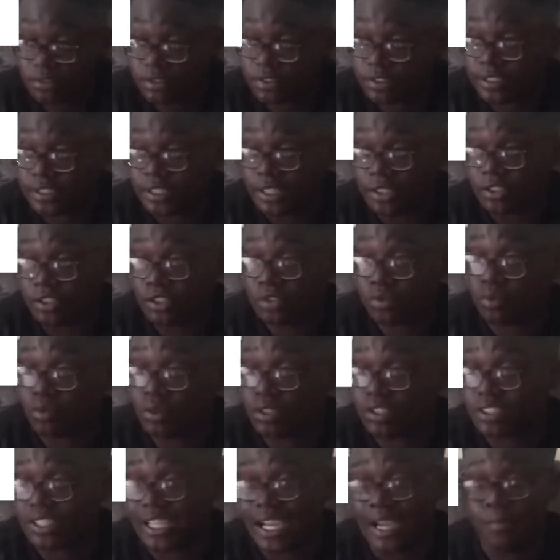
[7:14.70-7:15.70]
there was
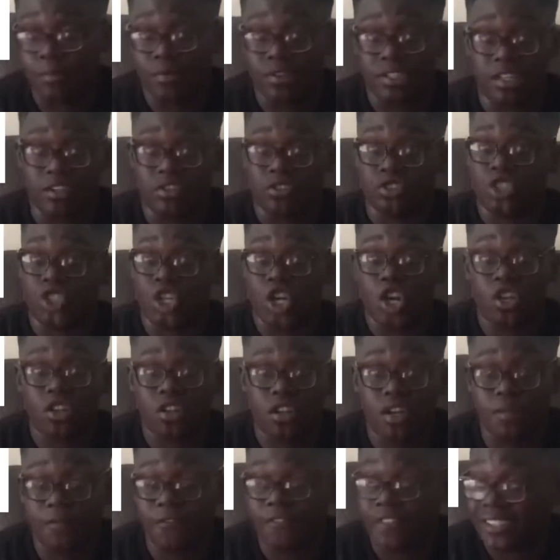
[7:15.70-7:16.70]
one time when I was young,
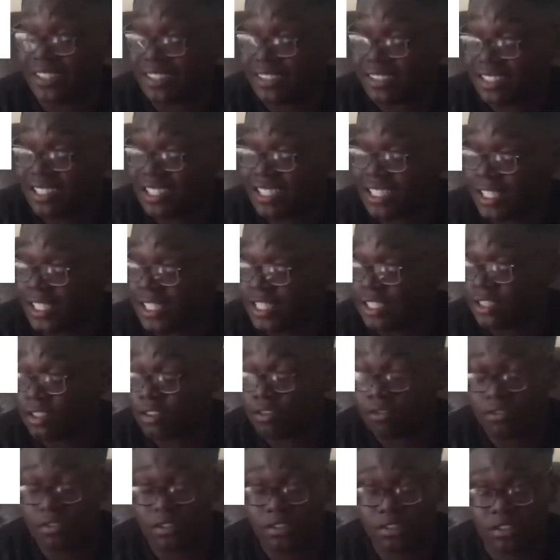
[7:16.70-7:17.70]
I think in
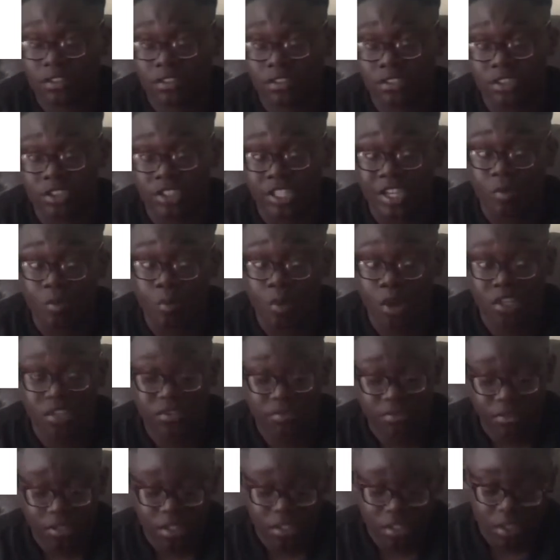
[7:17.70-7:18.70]
the year
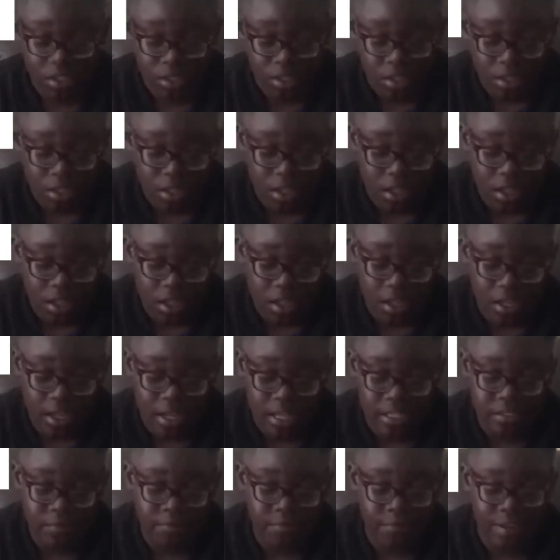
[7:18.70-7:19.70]
1,
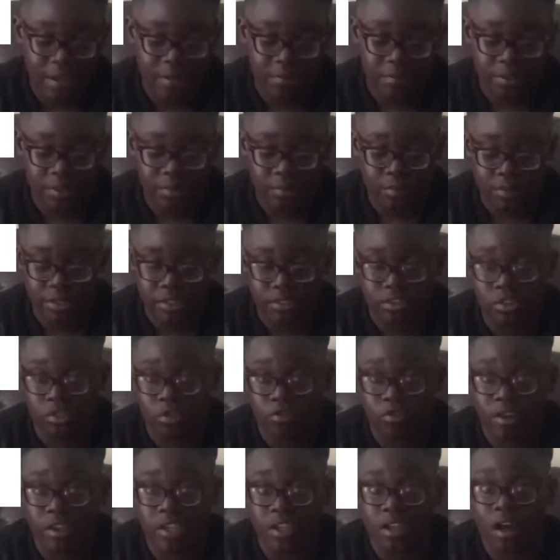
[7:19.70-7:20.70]
as a family we went to
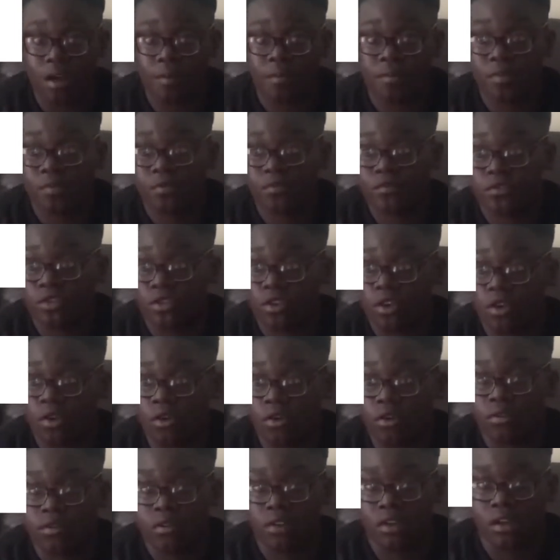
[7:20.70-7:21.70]
Great Yarmouth to
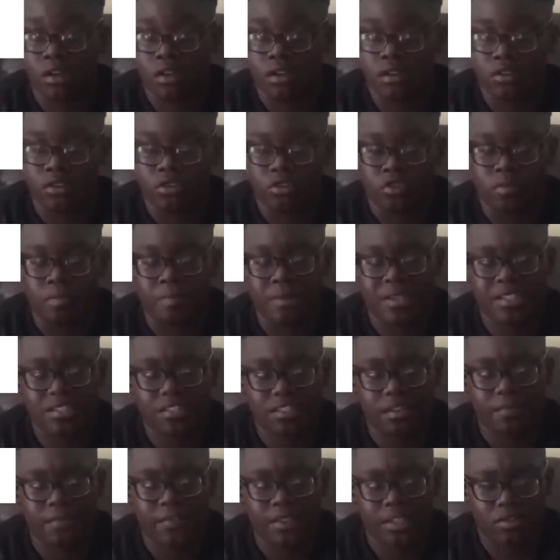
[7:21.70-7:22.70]
go on the beach.
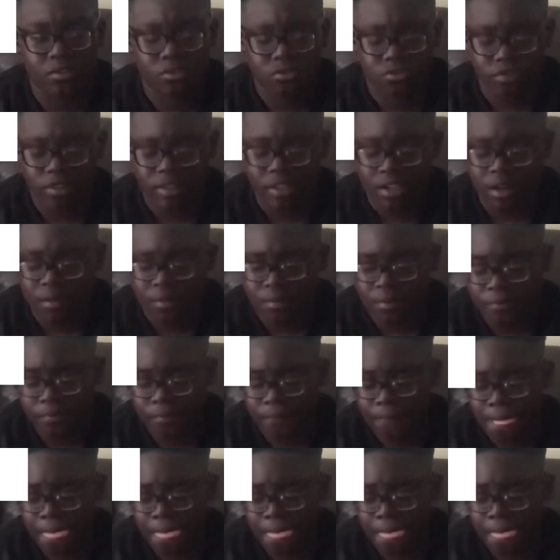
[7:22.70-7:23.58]
I think it was Great Yarmouth.